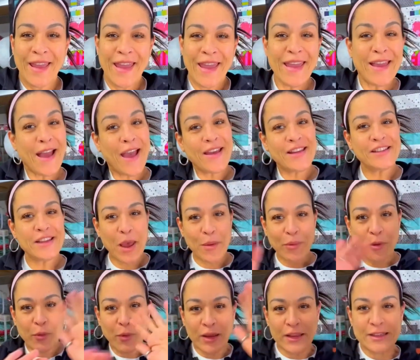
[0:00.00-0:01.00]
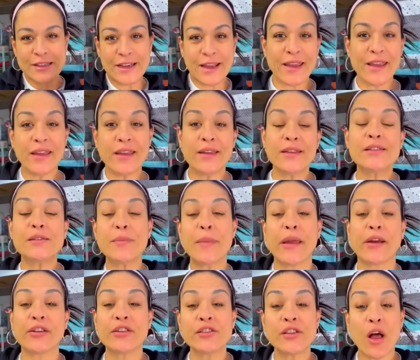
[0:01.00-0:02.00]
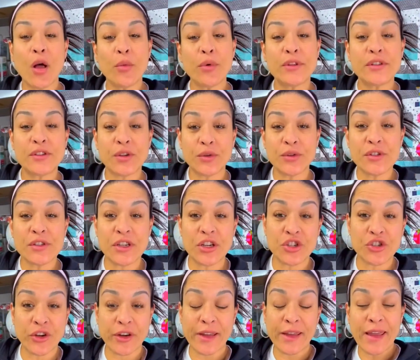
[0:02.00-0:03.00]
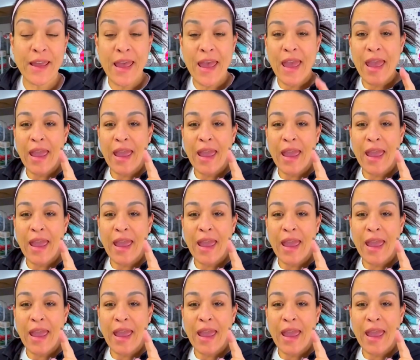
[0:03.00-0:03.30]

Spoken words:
Hey guys, happy Wednesday. It's Marisol with Soul Stitchery,